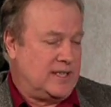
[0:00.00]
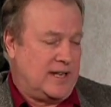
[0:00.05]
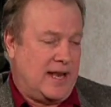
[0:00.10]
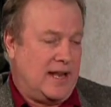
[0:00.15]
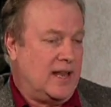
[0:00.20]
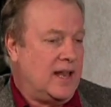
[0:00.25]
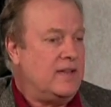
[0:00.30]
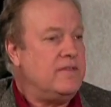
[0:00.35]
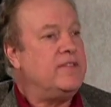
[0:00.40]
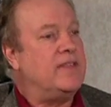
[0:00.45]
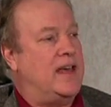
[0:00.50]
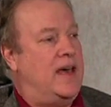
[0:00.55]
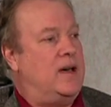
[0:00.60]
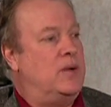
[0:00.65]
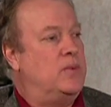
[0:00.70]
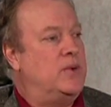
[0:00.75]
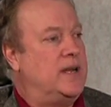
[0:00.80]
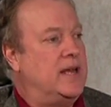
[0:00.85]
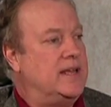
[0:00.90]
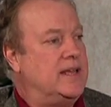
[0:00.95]
and I love
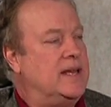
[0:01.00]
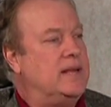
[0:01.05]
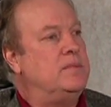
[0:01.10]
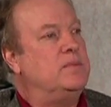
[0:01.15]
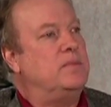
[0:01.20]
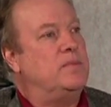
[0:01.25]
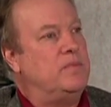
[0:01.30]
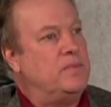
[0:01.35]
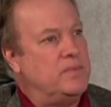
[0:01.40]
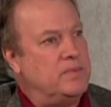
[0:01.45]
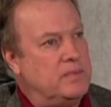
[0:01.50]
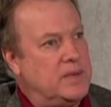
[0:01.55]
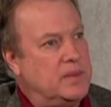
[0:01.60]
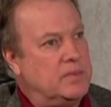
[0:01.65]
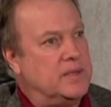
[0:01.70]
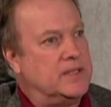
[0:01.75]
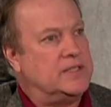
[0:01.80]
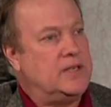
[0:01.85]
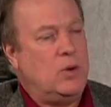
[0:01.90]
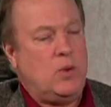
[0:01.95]
that when I get
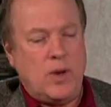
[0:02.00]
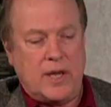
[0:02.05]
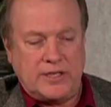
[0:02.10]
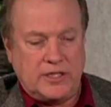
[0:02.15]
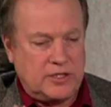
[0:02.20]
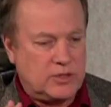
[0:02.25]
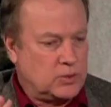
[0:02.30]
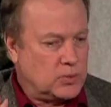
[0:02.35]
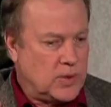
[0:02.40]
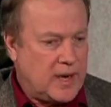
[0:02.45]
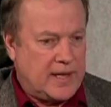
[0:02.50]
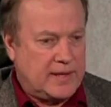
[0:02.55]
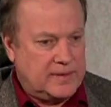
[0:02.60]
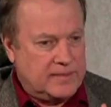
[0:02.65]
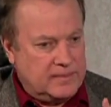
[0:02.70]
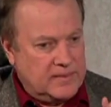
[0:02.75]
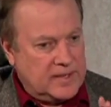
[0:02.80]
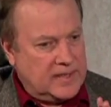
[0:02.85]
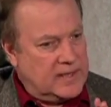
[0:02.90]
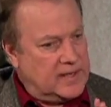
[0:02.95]
people that say, oh, I just
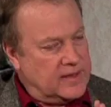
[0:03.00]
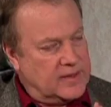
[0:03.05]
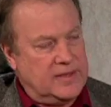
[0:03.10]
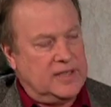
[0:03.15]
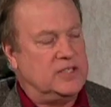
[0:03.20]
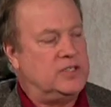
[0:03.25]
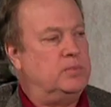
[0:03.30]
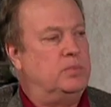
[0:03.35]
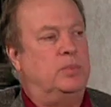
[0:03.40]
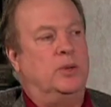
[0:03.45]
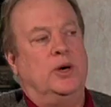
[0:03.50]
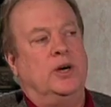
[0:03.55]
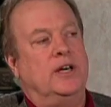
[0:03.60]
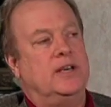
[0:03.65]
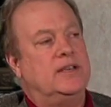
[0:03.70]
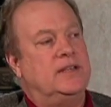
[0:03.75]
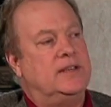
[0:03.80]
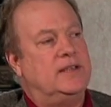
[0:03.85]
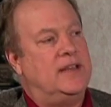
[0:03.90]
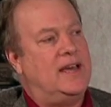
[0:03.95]
read this
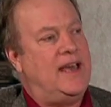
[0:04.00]
book,